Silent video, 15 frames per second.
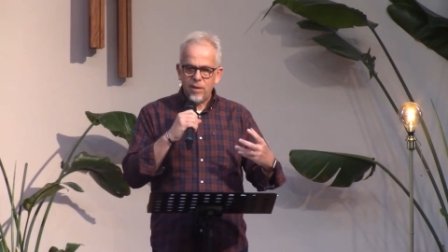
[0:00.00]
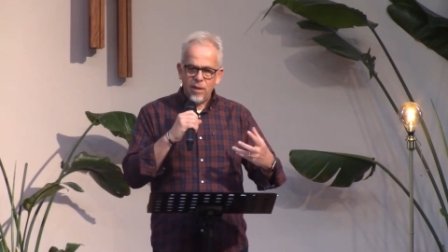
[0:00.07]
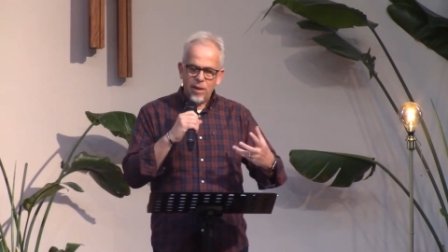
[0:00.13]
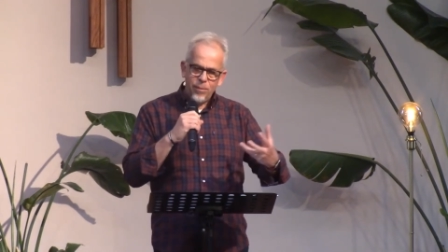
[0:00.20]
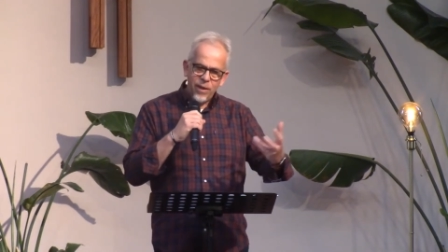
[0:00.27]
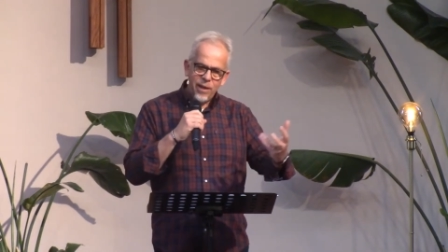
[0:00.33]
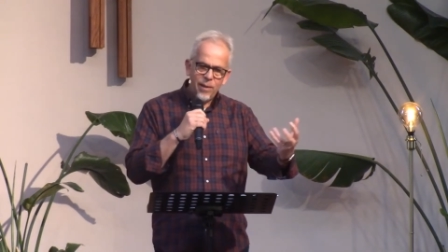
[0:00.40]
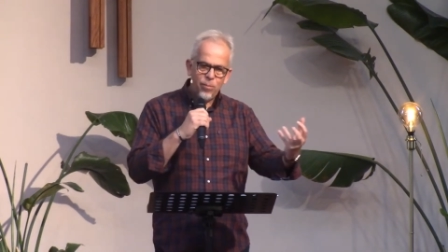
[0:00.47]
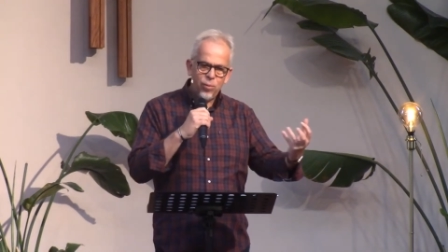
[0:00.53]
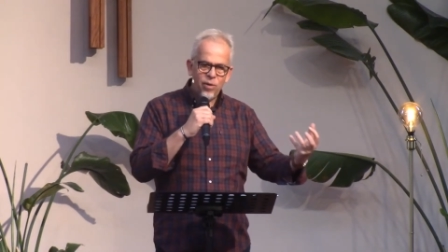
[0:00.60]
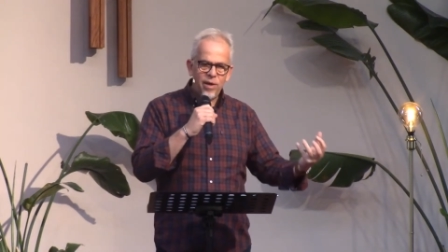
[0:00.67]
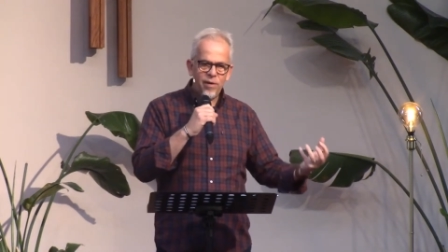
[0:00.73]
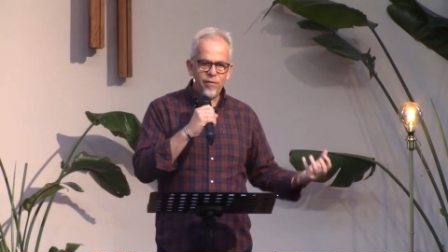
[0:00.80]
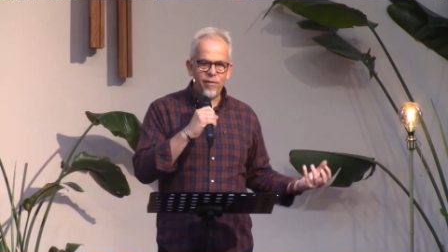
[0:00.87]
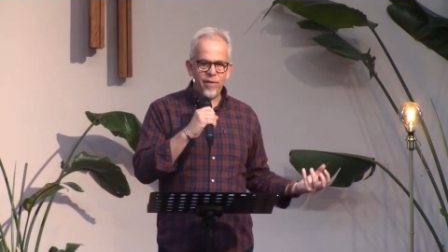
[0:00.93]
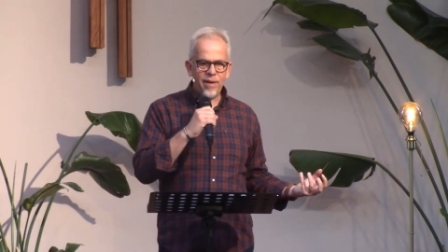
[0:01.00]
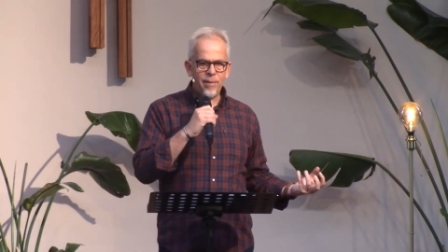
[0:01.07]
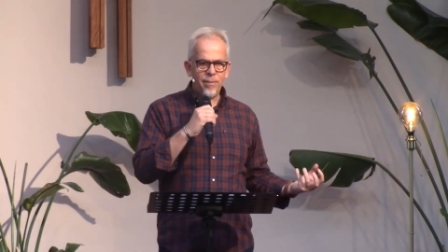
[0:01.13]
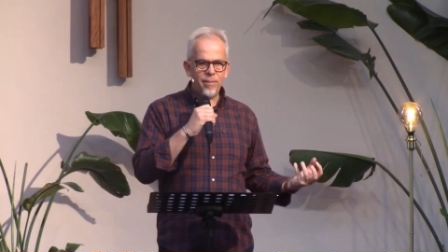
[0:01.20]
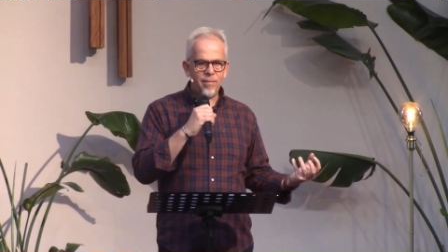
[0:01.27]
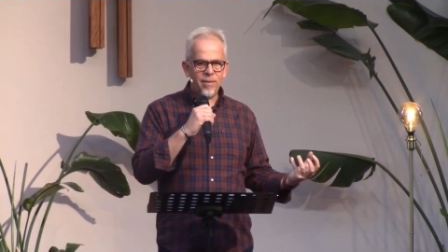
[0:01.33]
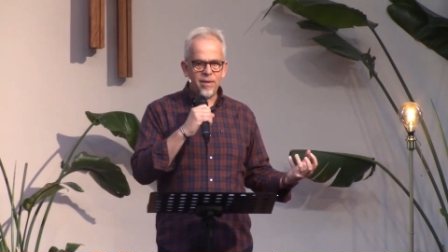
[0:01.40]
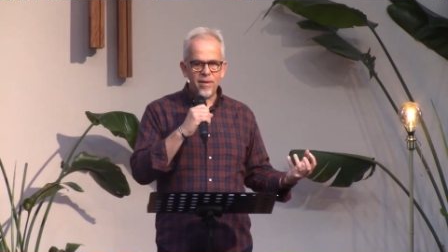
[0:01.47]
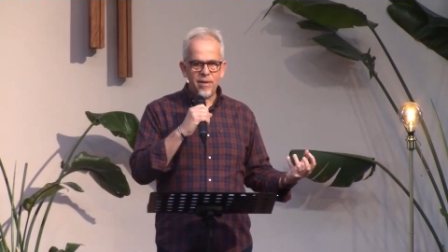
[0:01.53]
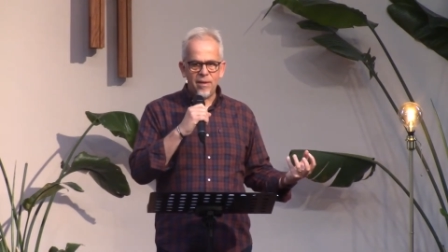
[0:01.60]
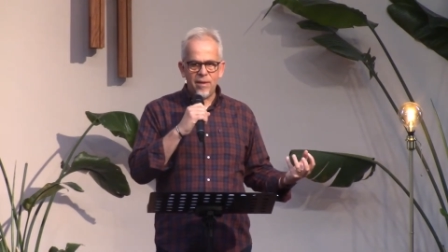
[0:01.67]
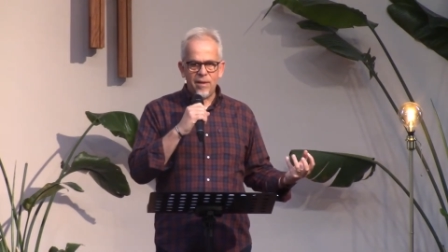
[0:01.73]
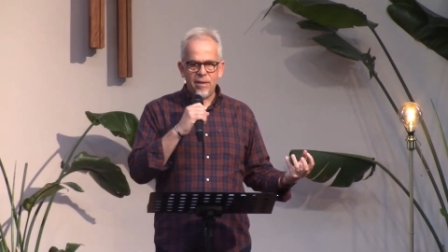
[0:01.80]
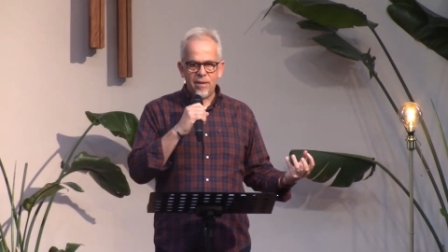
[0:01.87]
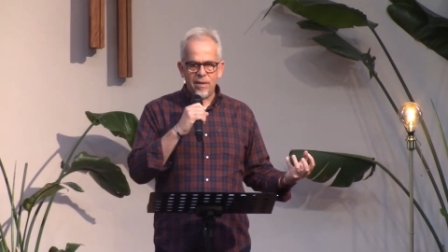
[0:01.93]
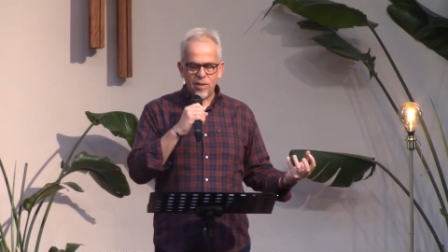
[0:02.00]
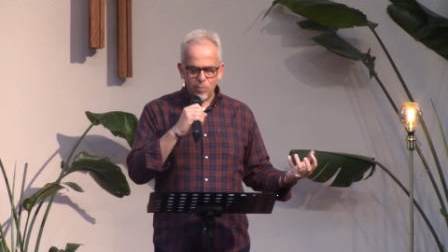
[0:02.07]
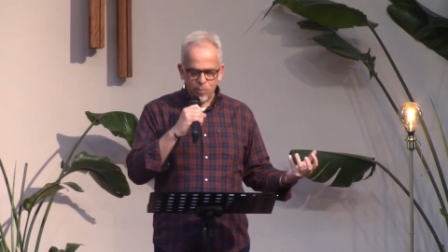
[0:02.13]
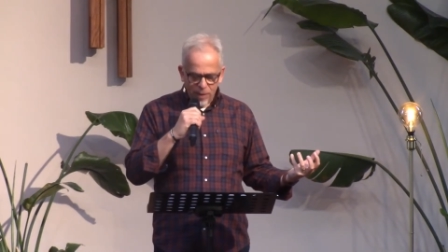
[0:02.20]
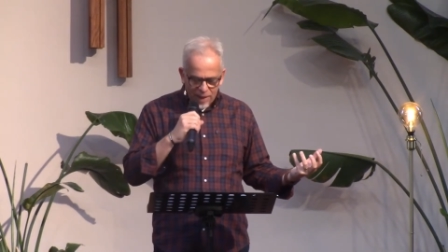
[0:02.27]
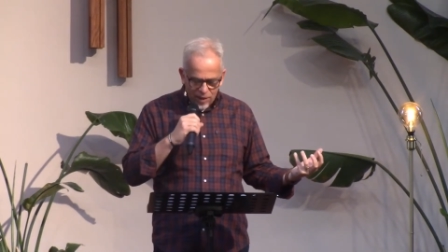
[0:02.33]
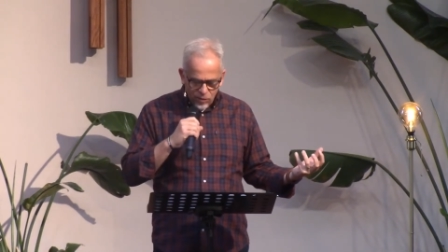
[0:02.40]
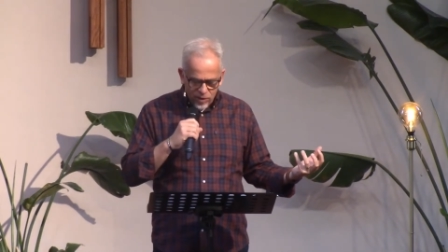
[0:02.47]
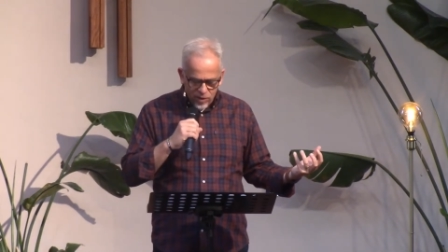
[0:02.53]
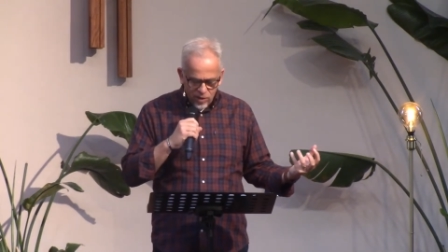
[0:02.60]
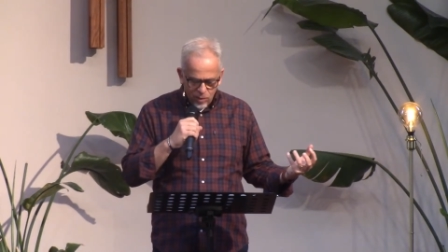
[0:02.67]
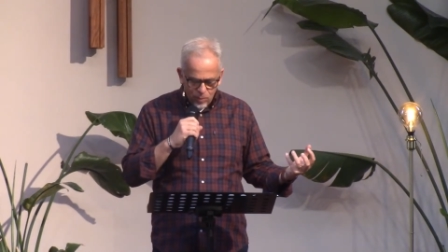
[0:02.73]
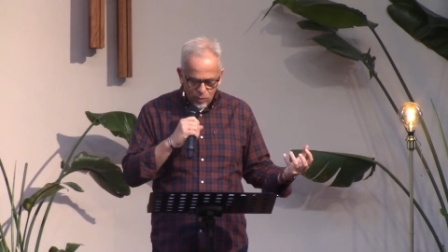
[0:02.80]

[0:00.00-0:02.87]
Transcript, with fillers: Come and get prayer for them. There's power in our